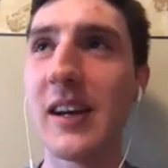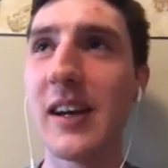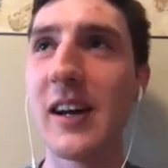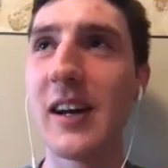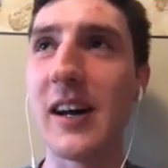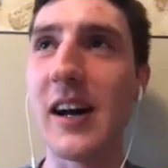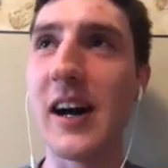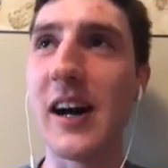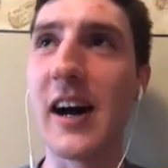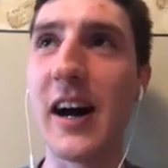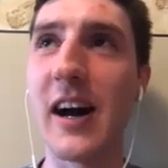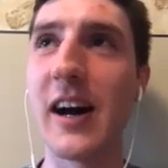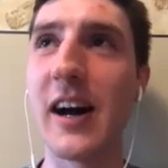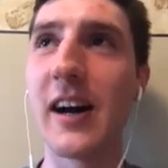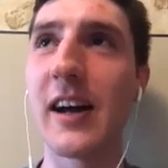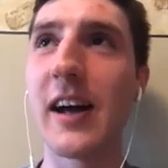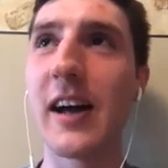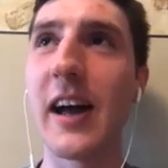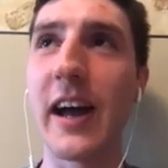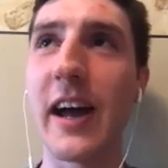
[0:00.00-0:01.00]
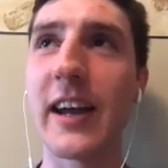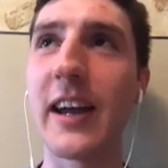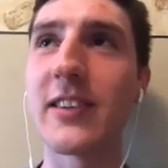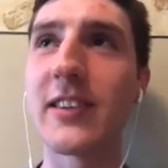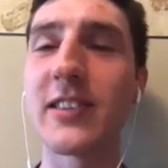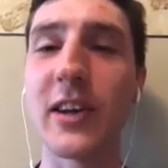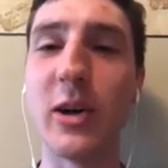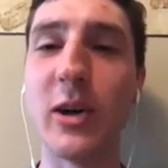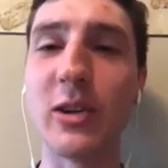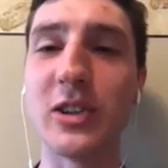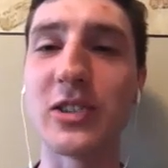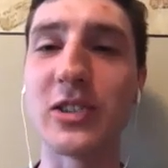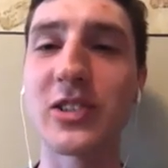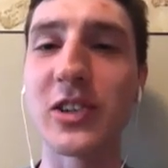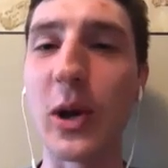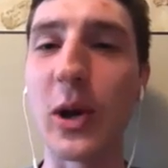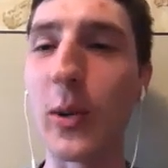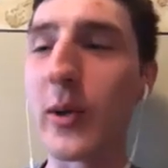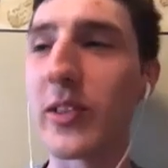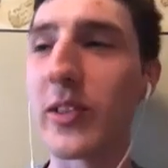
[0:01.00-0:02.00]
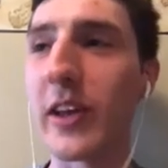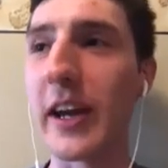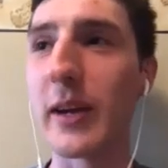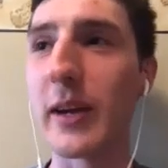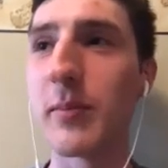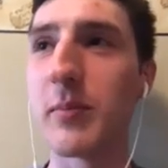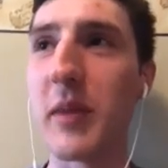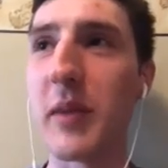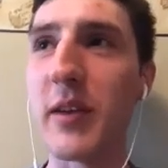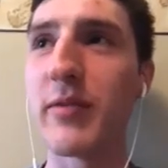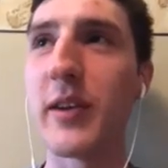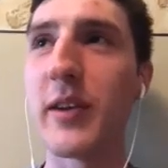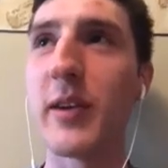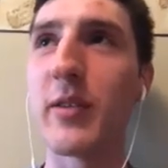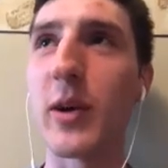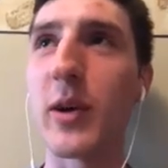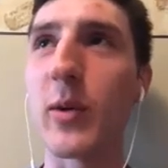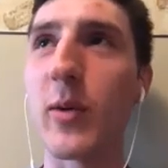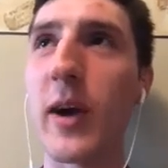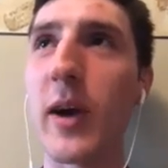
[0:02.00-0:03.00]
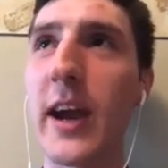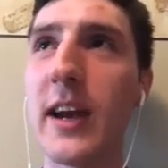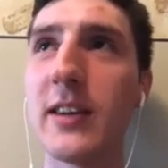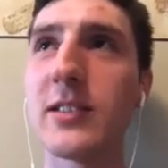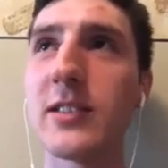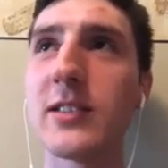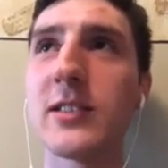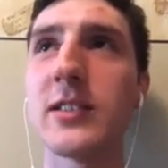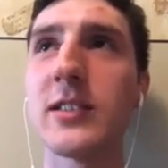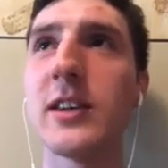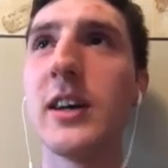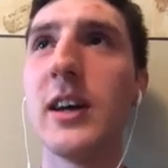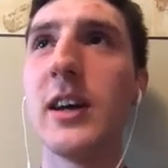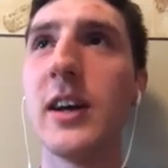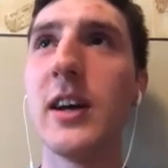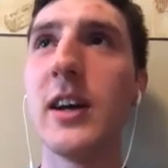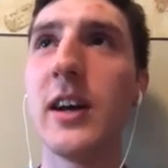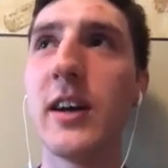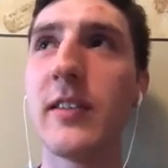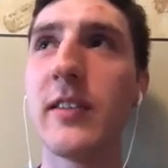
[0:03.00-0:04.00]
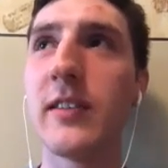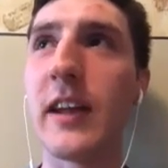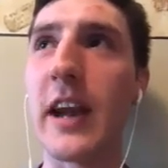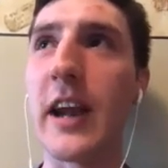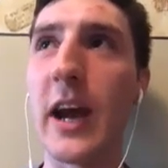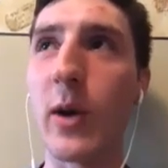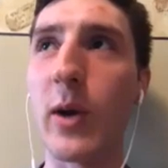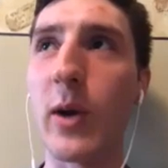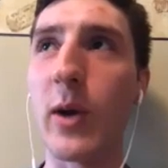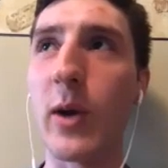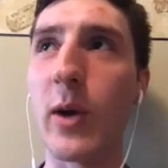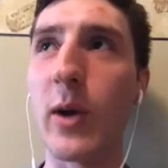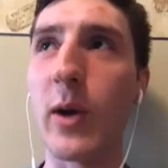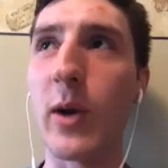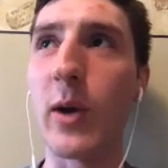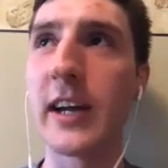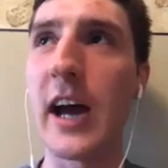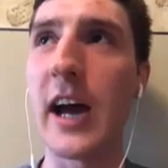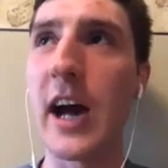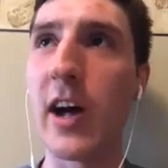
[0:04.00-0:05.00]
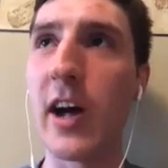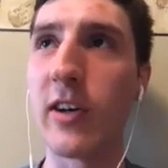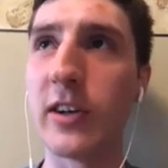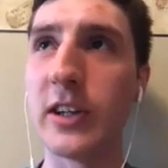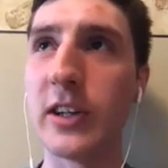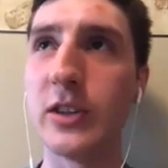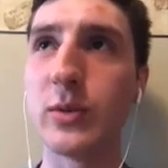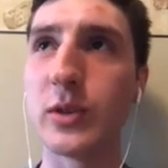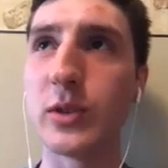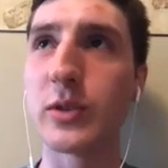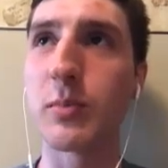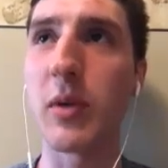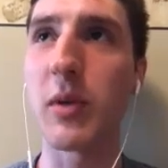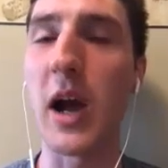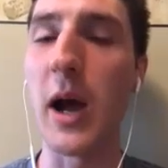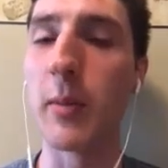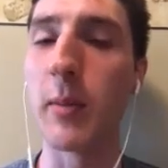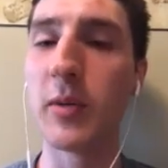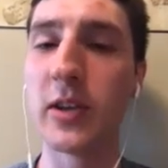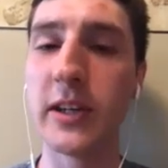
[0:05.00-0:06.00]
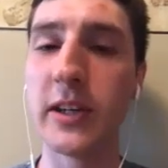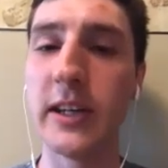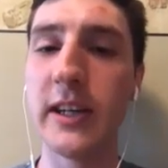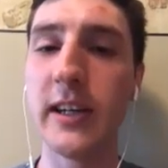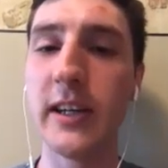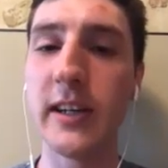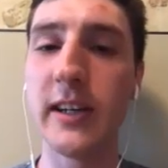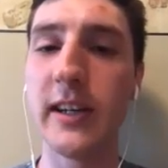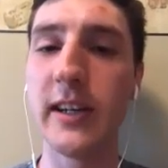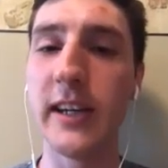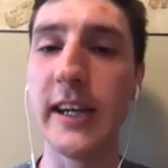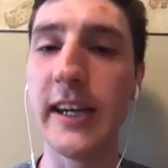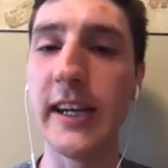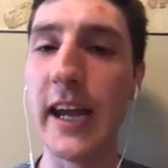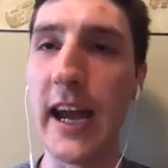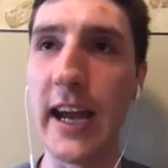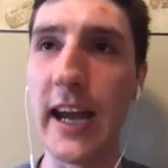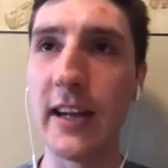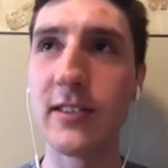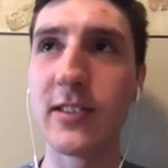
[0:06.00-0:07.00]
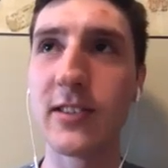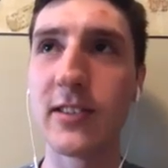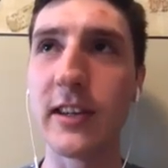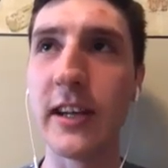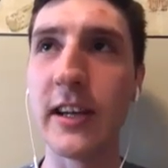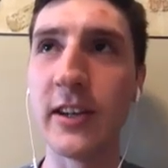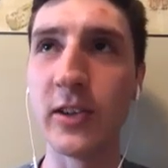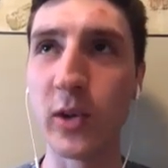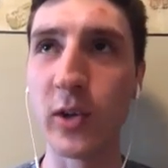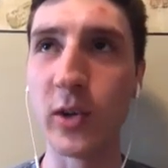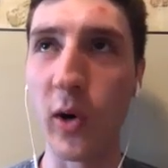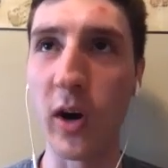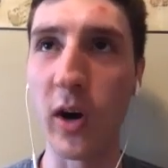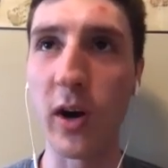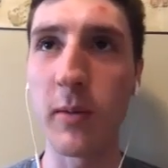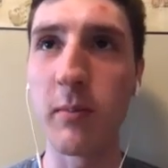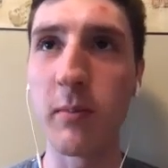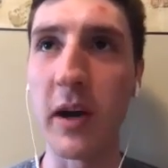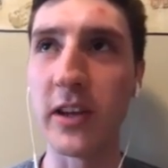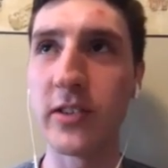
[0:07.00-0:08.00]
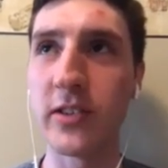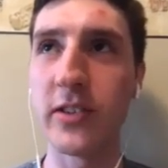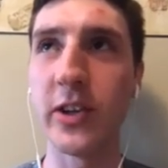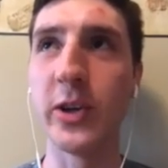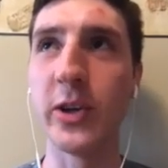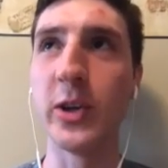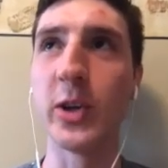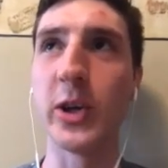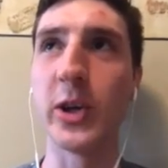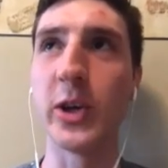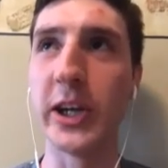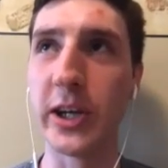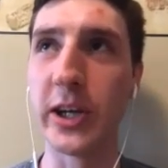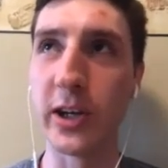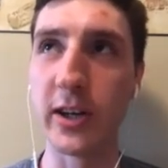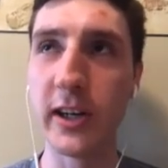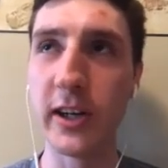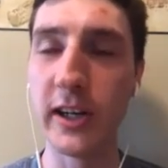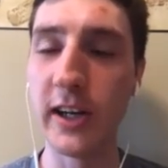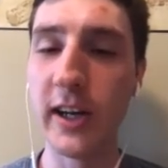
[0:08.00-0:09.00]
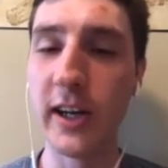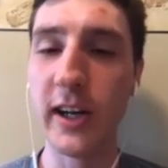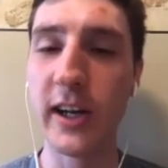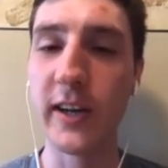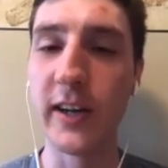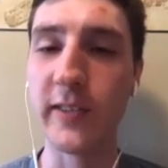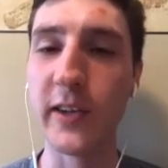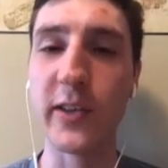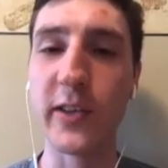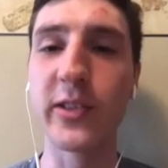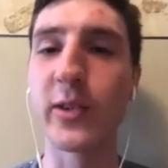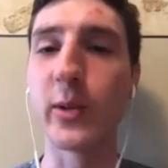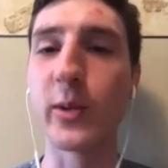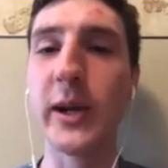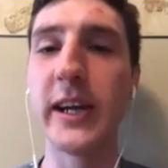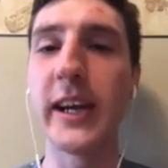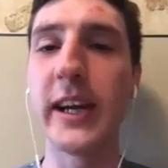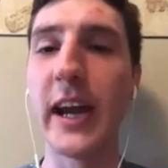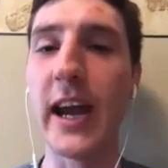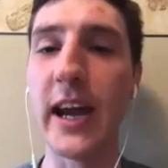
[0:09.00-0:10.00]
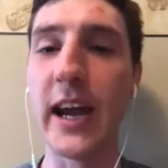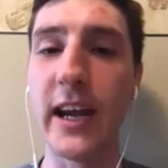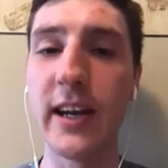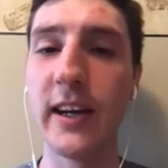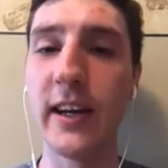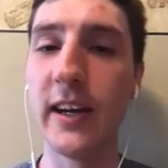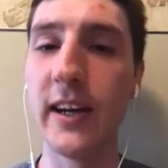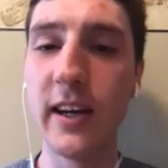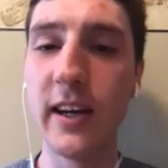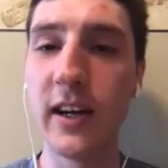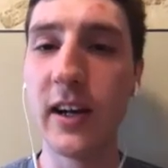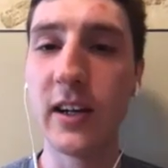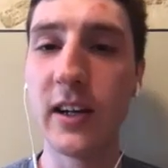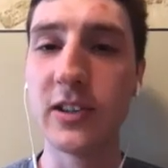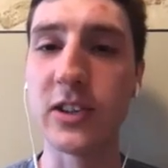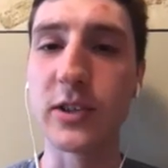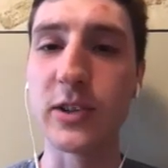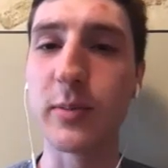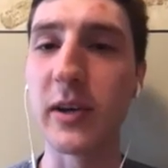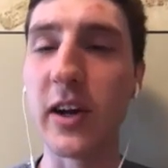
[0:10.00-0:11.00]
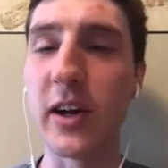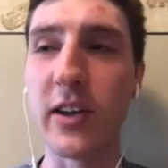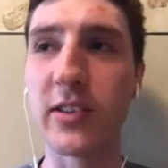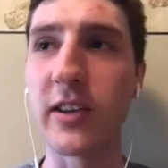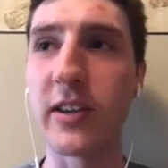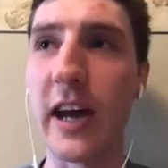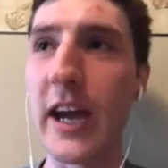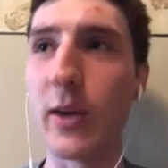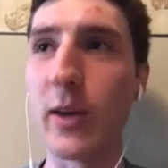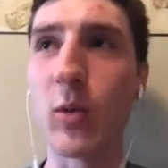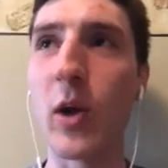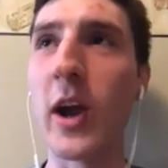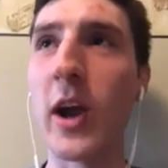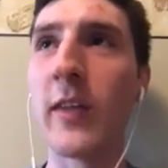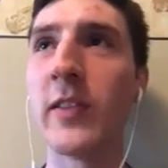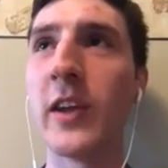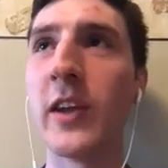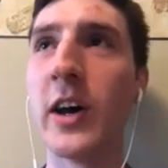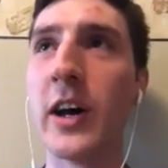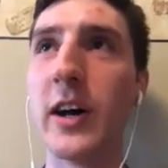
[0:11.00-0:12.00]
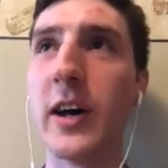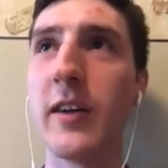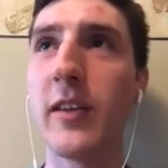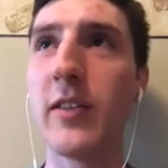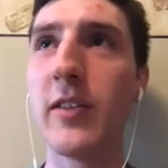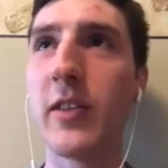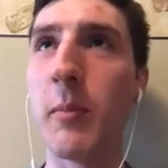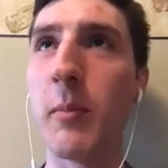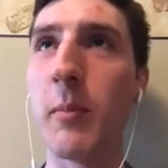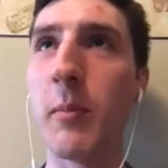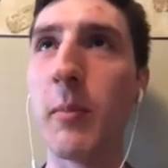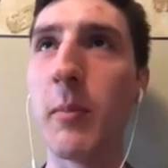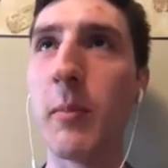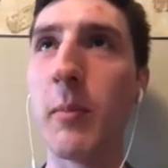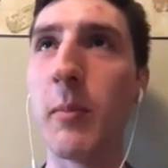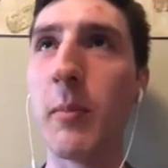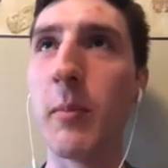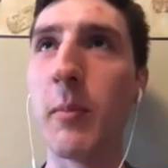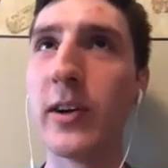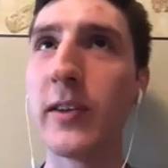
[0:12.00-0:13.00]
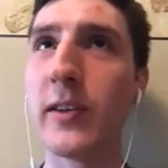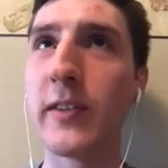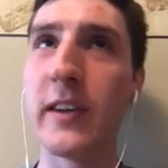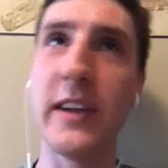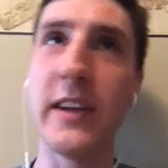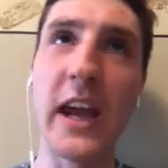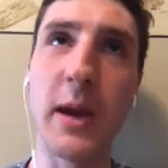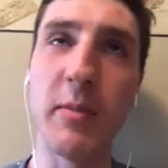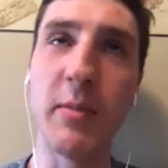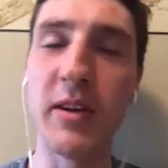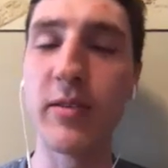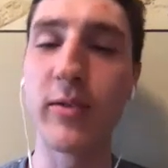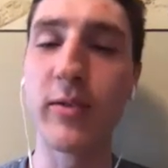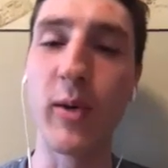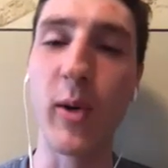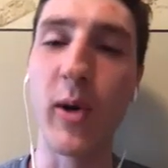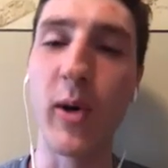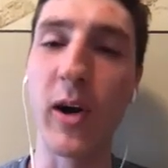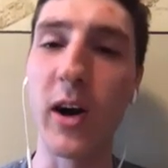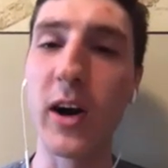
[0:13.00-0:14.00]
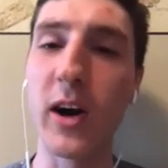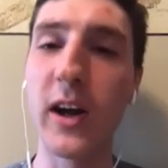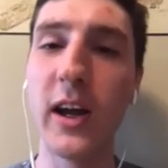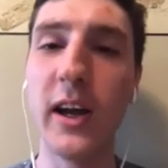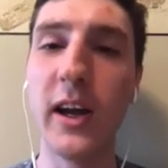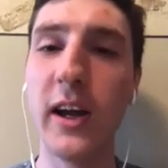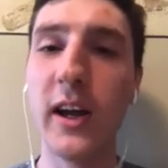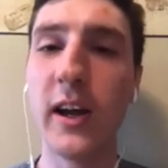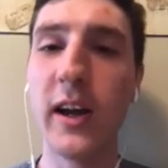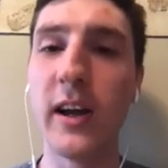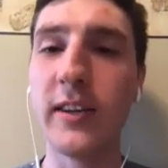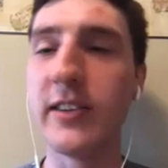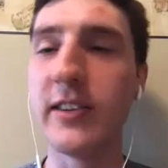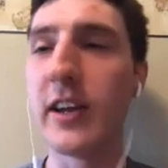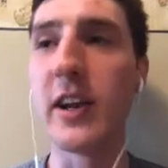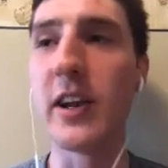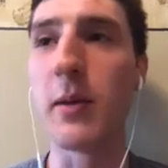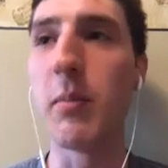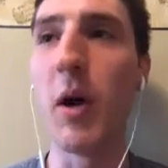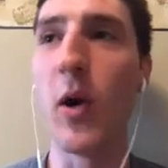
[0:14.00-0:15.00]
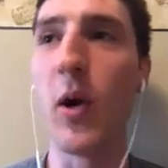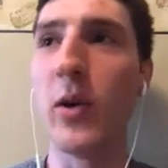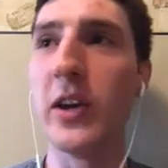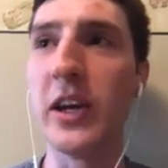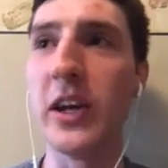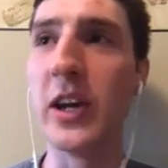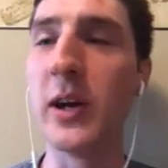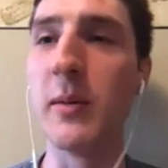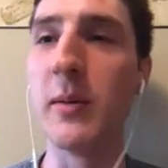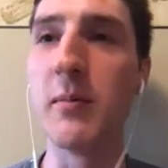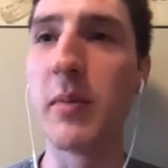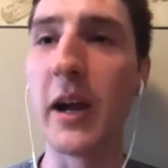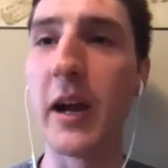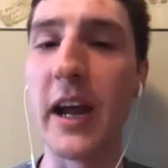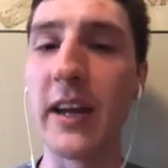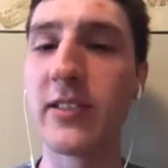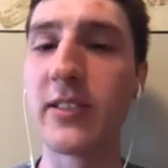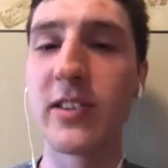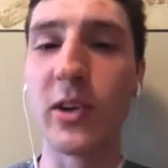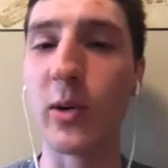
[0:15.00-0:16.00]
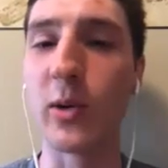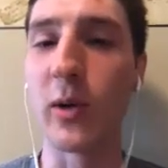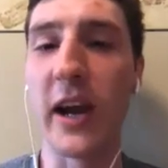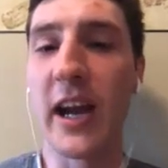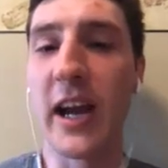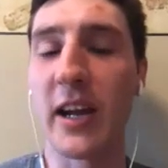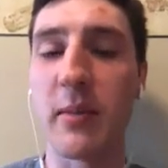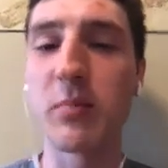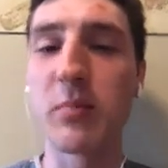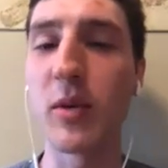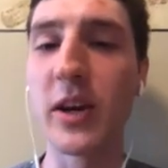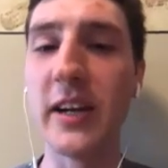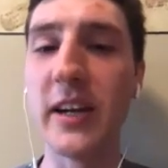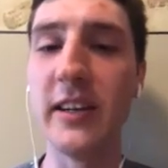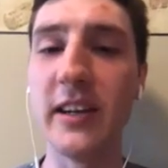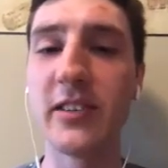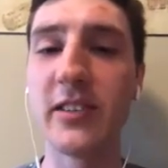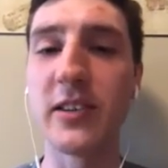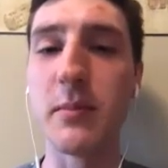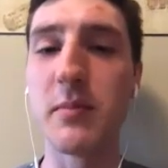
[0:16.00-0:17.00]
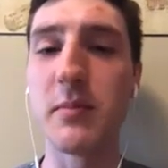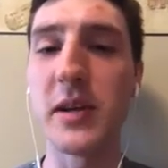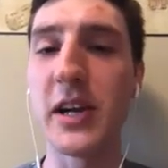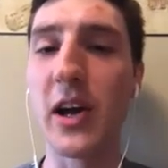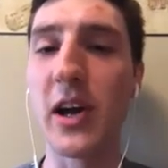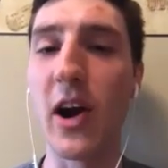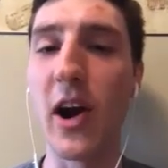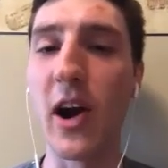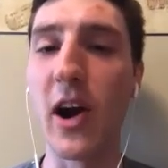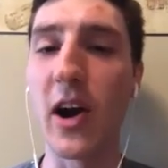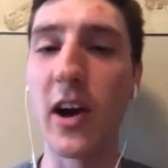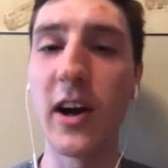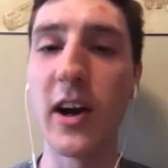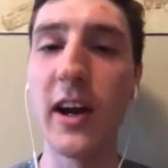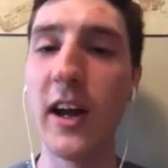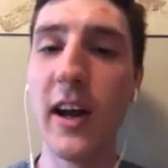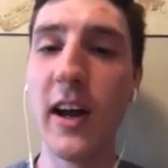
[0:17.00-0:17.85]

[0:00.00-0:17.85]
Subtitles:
I guess I'll just start with like my favorite race that I ran in college was probably E8's indoor my senior year in the 3K, just because I had run the mile the day before, didn't podium, but I still ran a pretty decent PR.